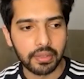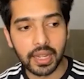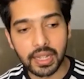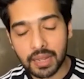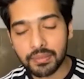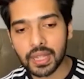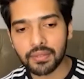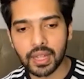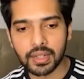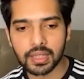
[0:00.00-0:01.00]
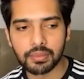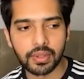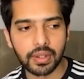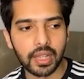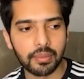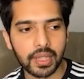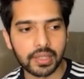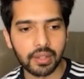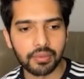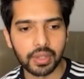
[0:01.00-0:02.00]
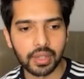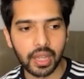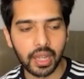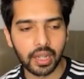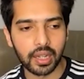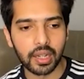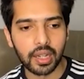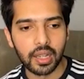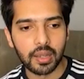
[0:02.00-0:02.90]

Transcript: Their teams have done some really amazing work in